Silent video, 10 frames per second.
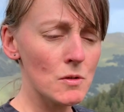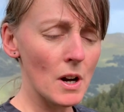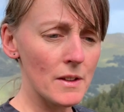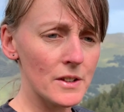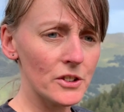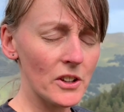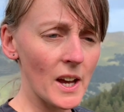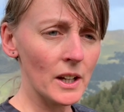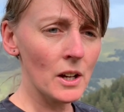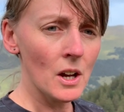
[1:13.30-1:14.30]
rather than
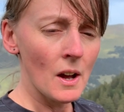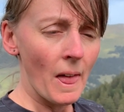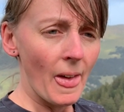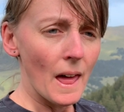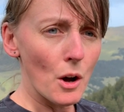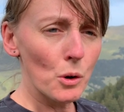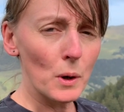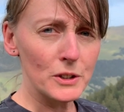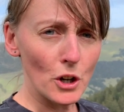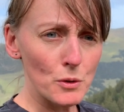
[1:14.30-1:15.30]
saying, oh,
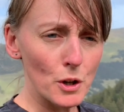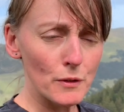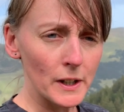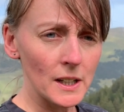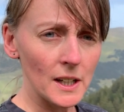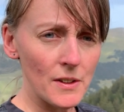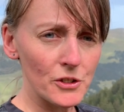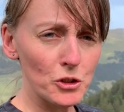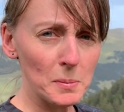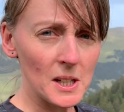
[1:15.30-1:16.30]
I don't know if I can get the
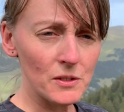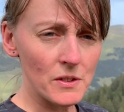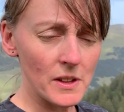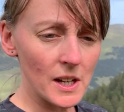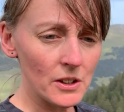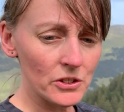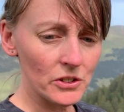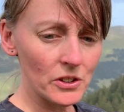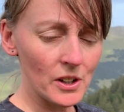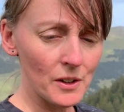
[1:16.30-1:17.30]
speed for
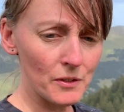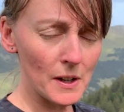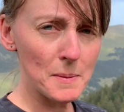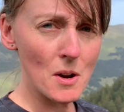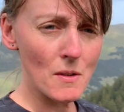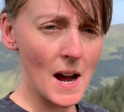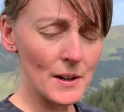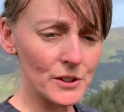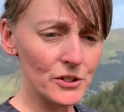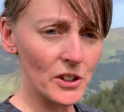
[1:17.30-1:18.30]
this. Flip it
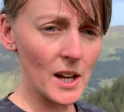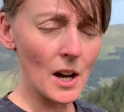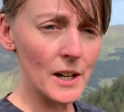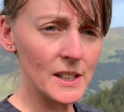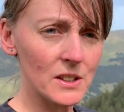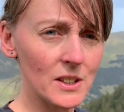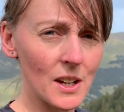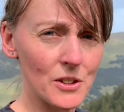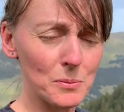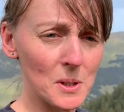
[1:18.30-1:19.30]
around and say, I need to
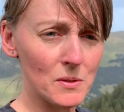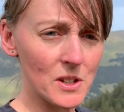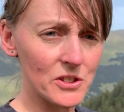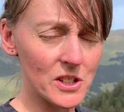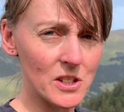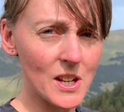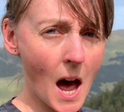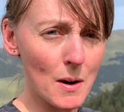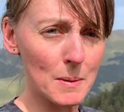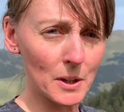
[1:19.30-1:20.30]
get the speed for this, this is
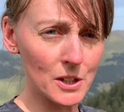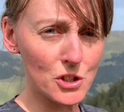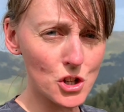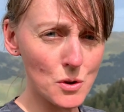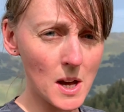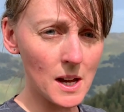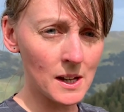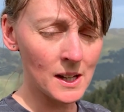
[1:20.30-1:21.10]
how I'm going to do it.